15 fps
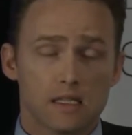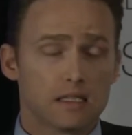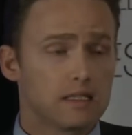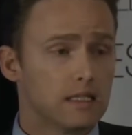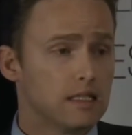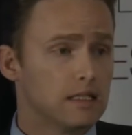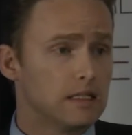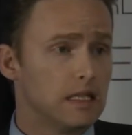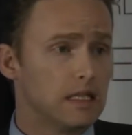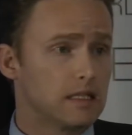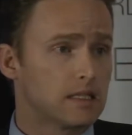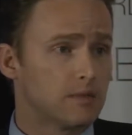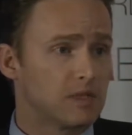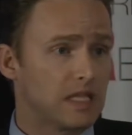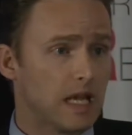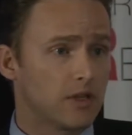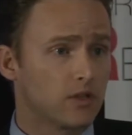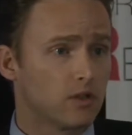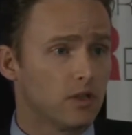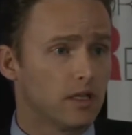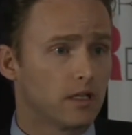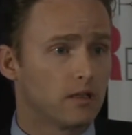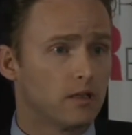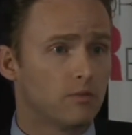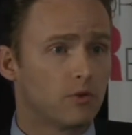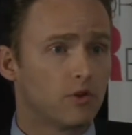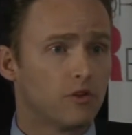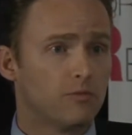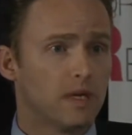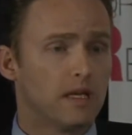this is indeed a substantial clinical
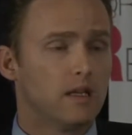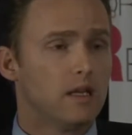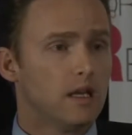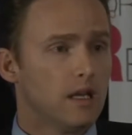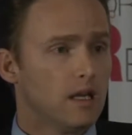improvement.